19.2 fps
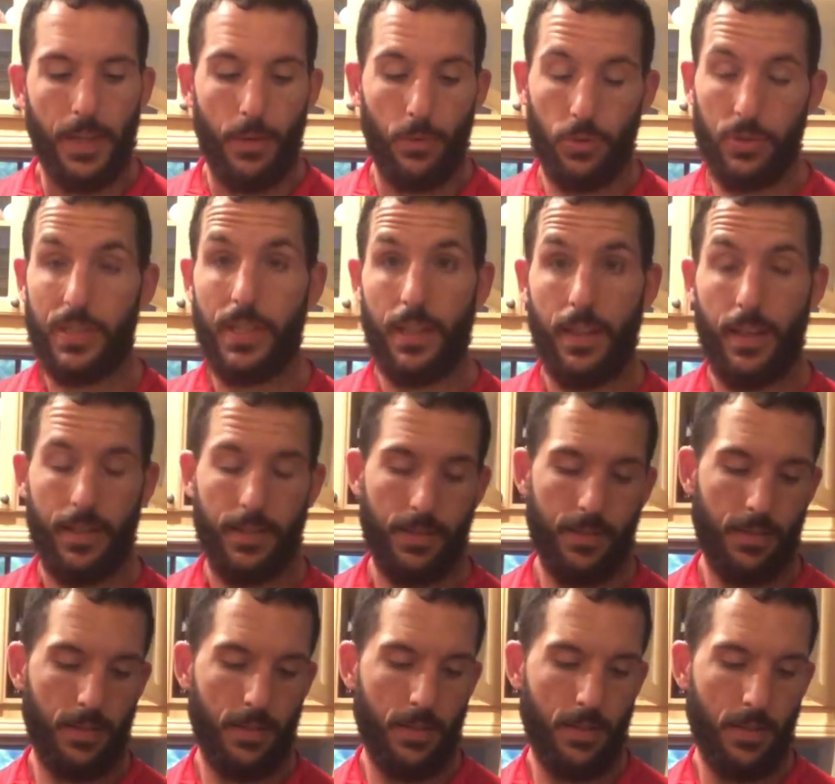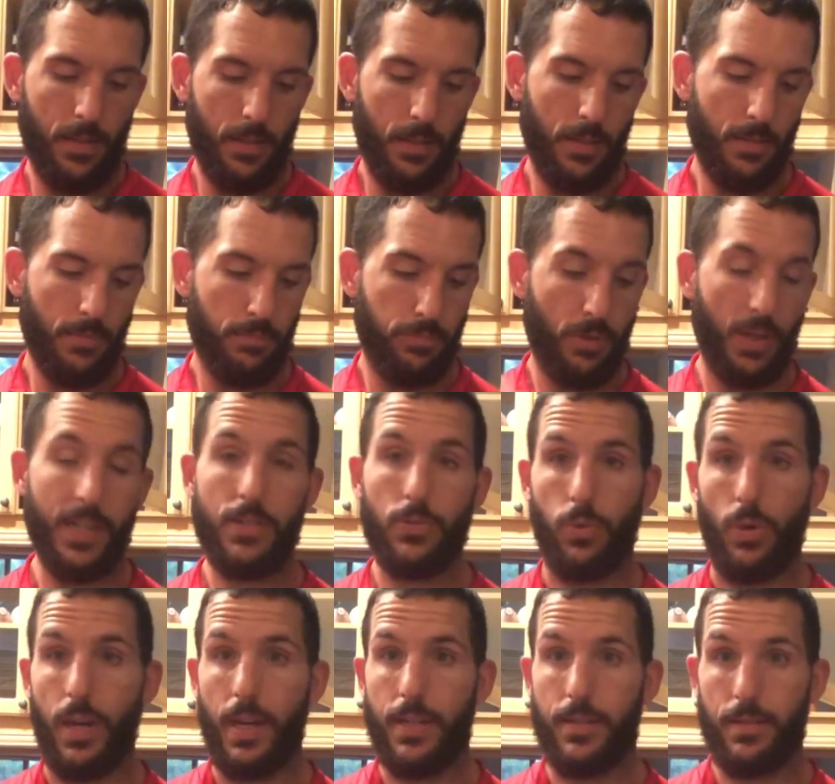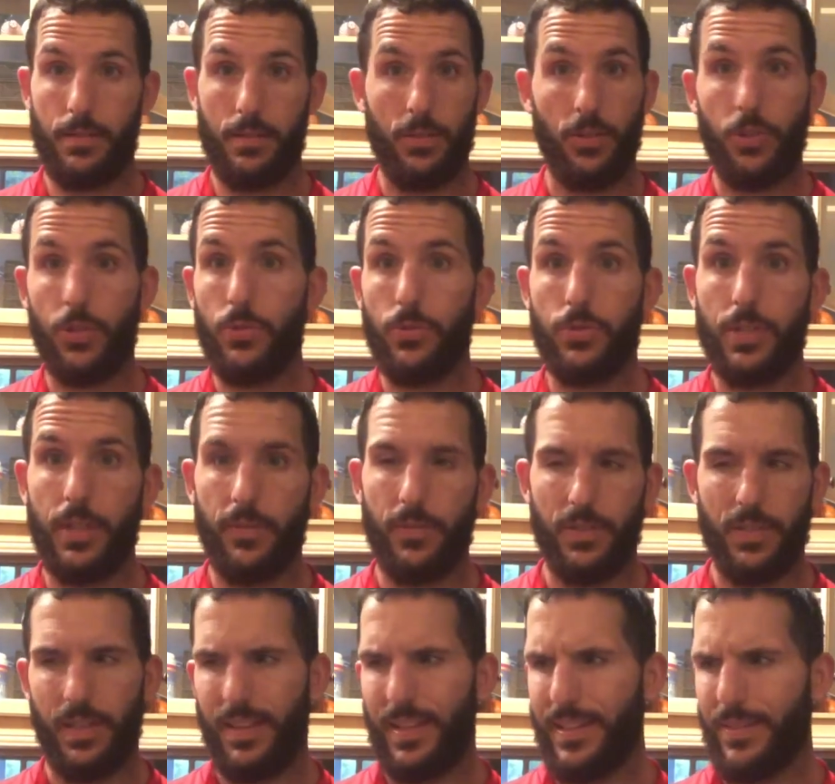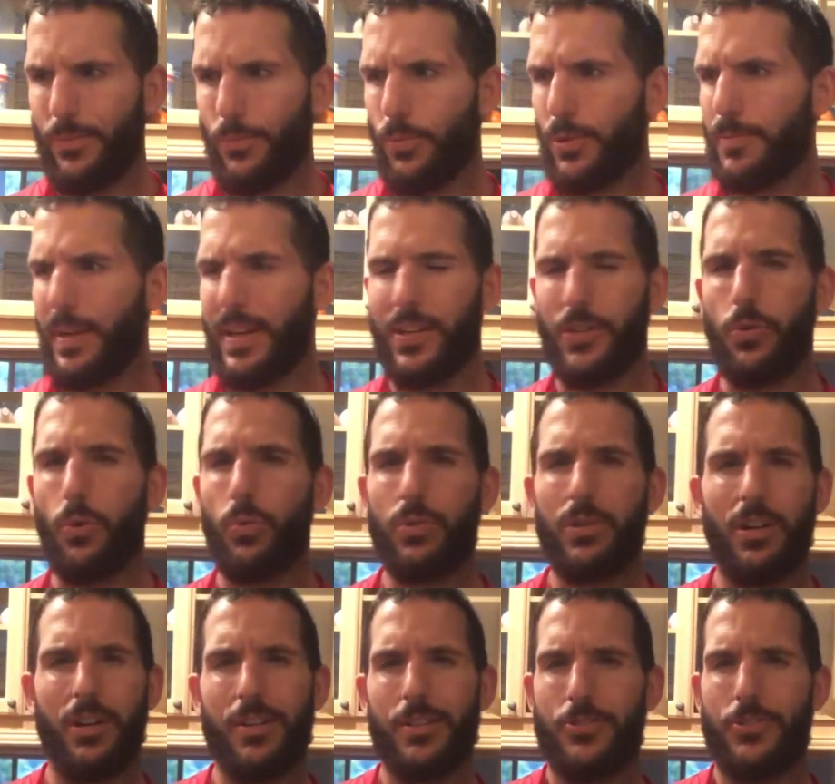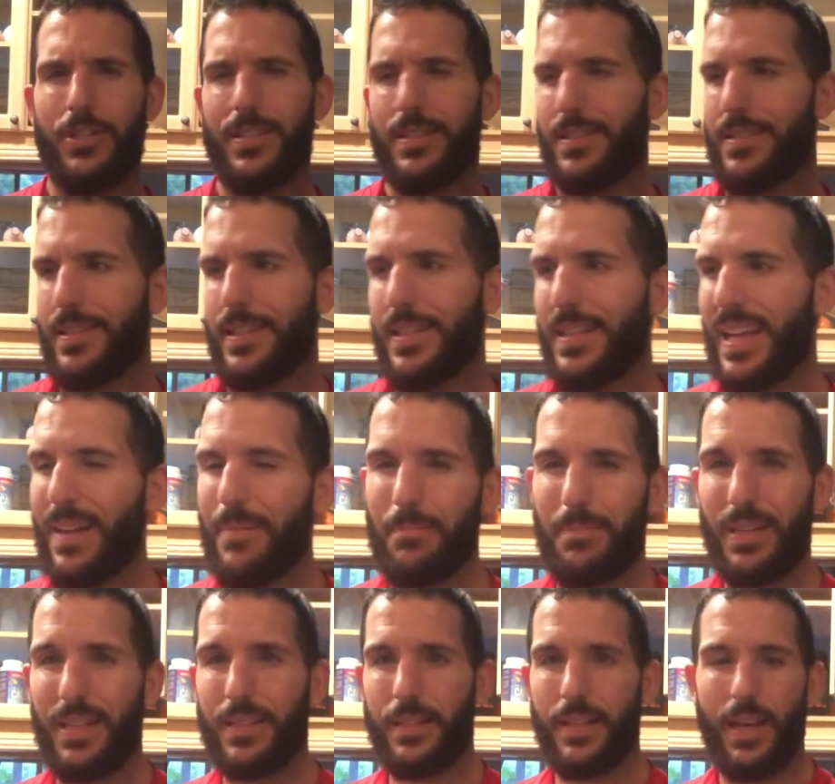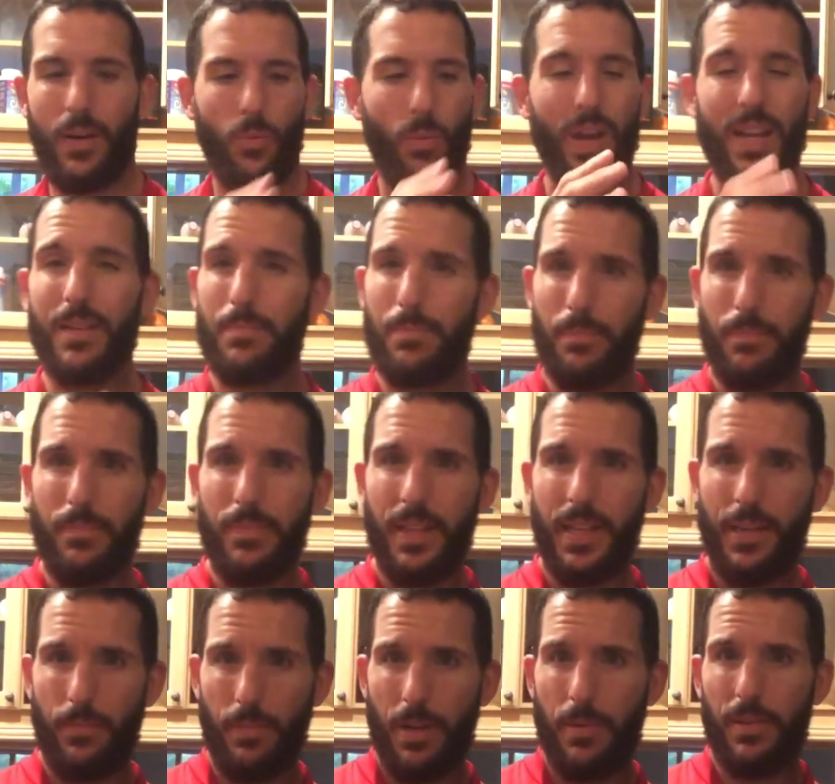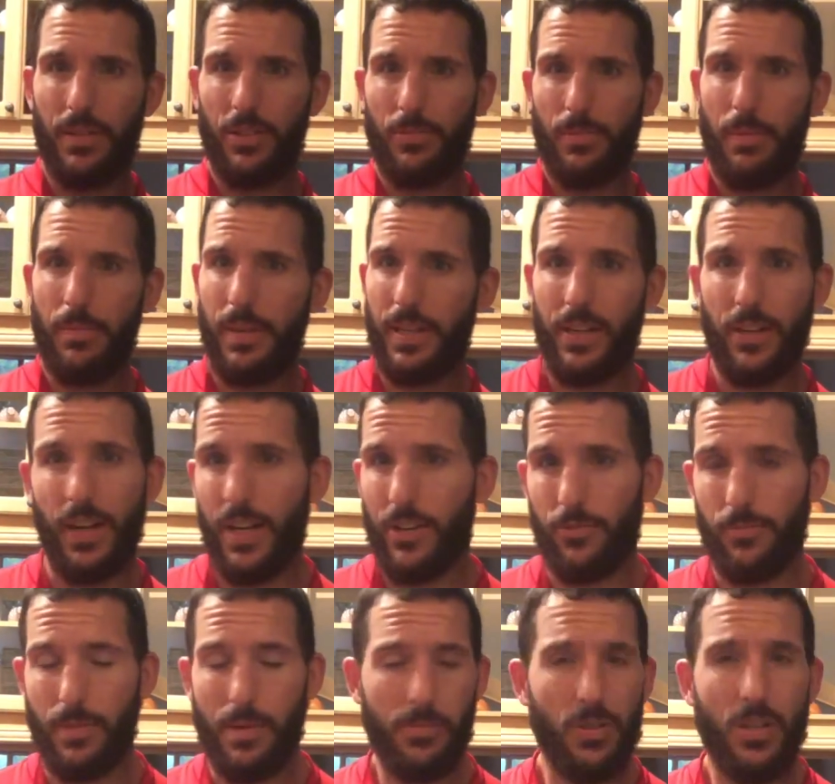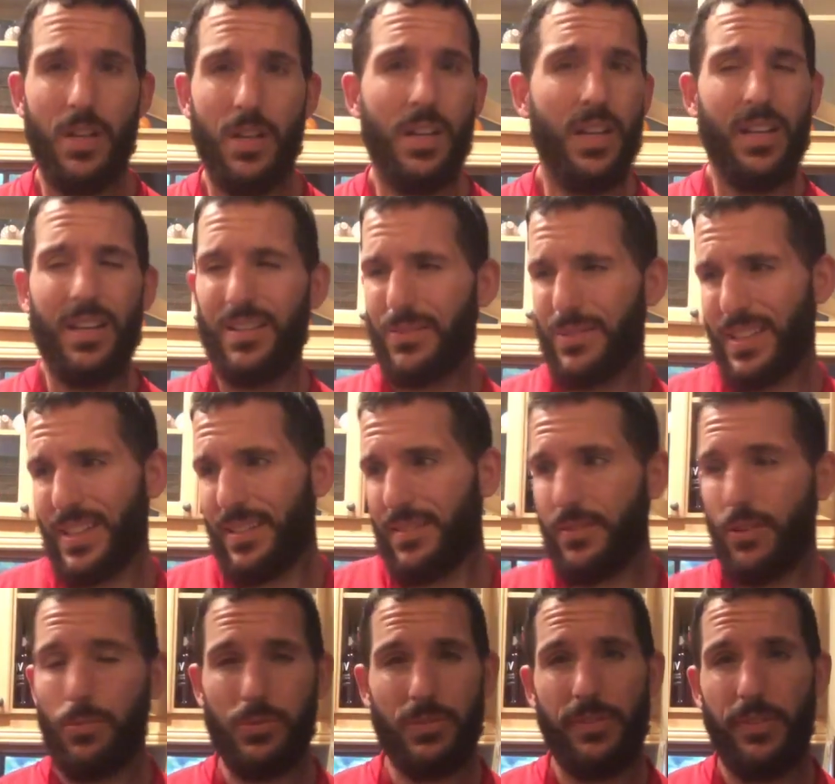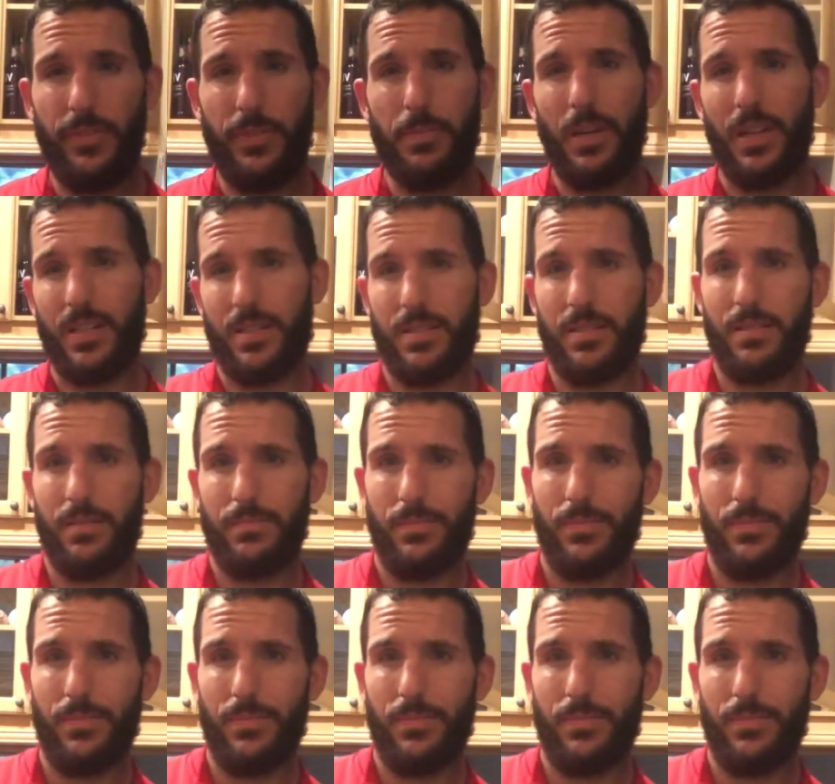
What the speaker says: I will say this, price-wise, this is a huge difference. I think with my gold card of GNC, that white thing, it might have been a little bit bigger, I don't remember. It was like almost $50,